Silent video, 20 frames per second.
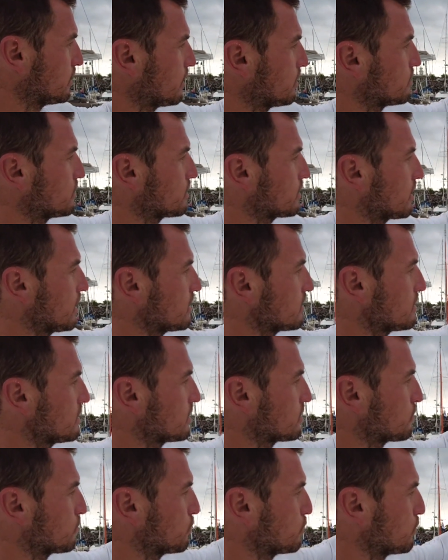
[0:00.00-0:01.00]
It just has
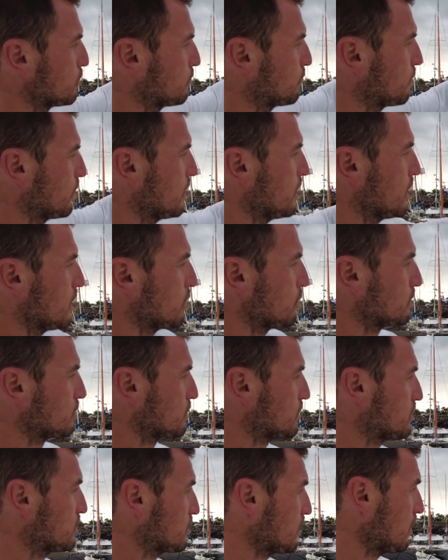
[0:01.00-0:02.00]
this roof which
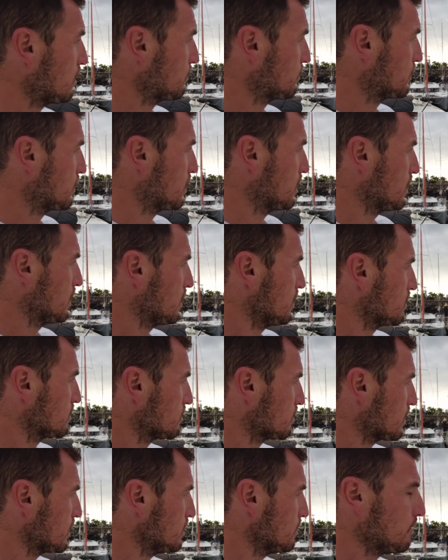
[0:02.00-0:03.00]
is soft,
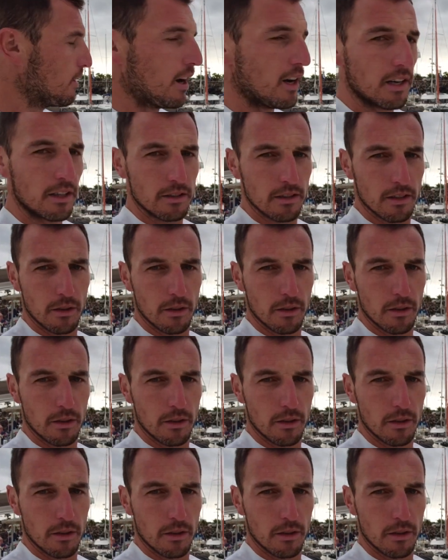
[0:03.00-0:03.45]
so kind of hard.